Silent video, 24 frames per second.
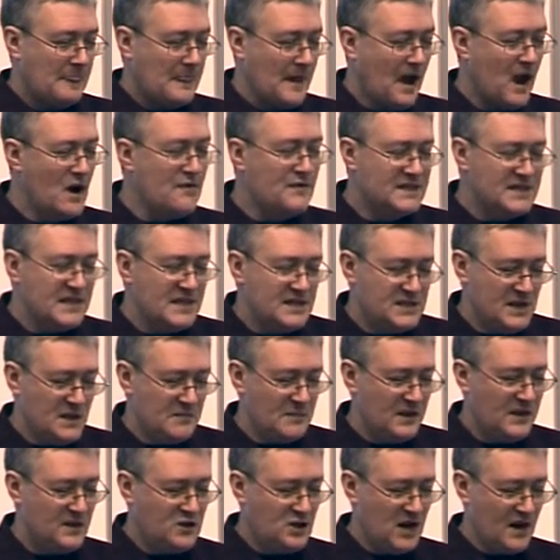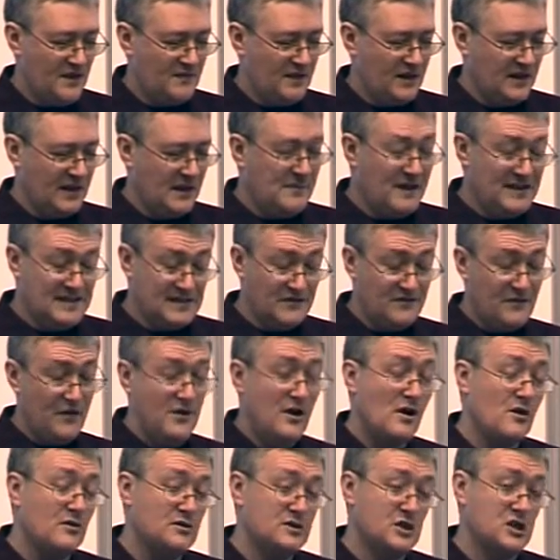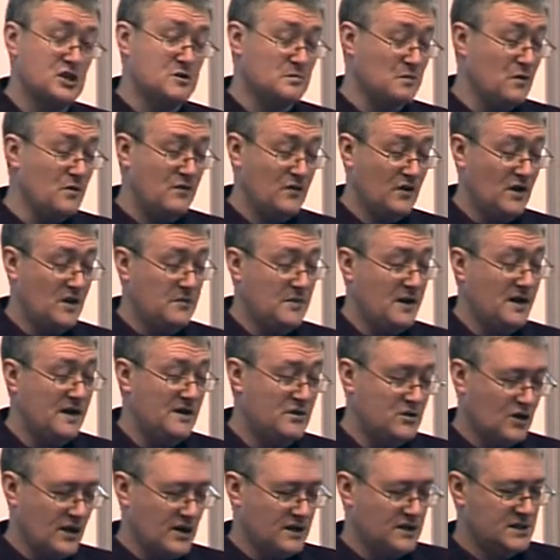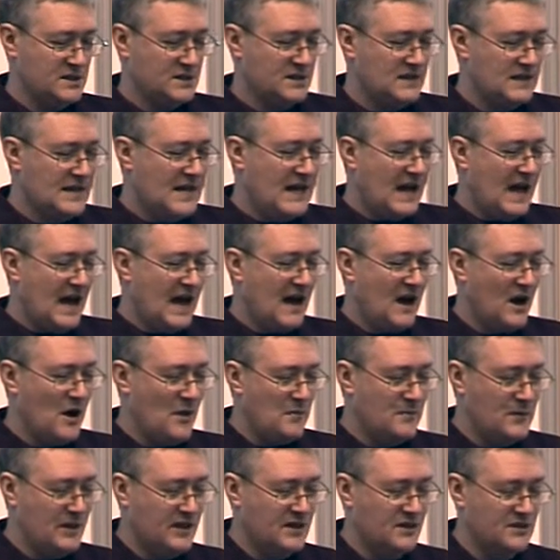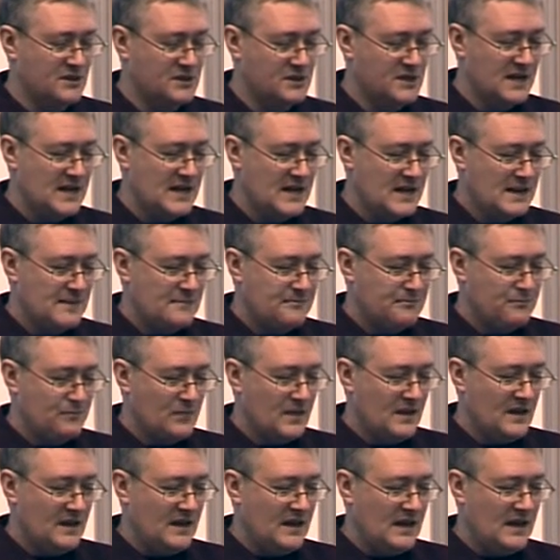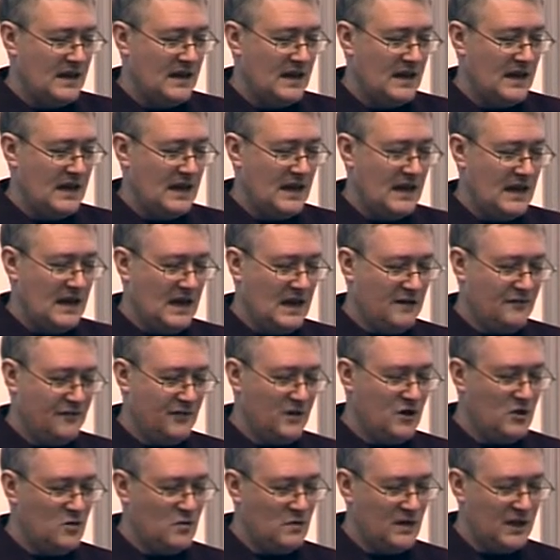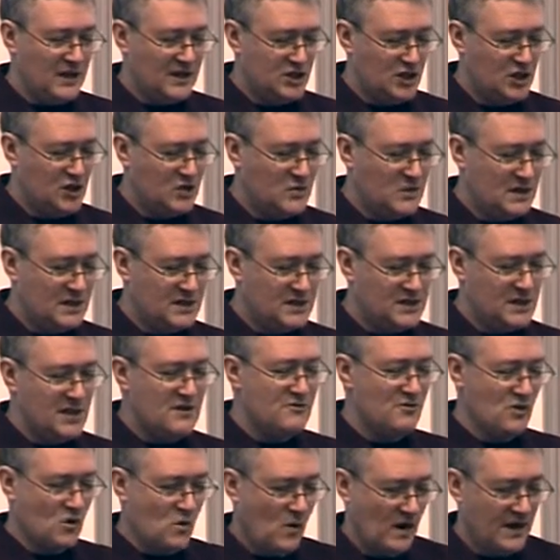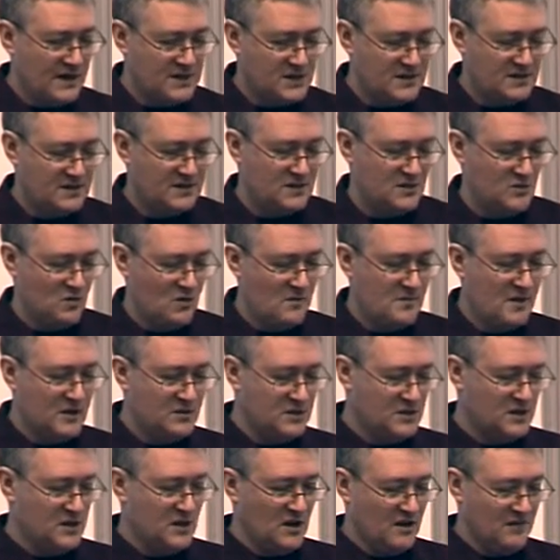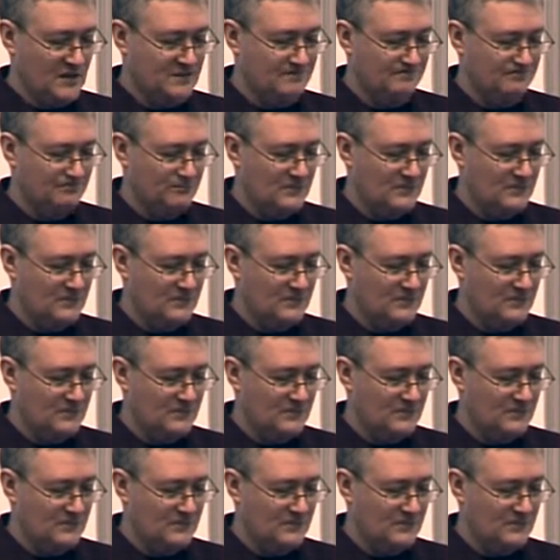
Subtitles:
over TCP traffic, it makes it very hard to spoof an IP address, because if you issue a SYN request to a remote server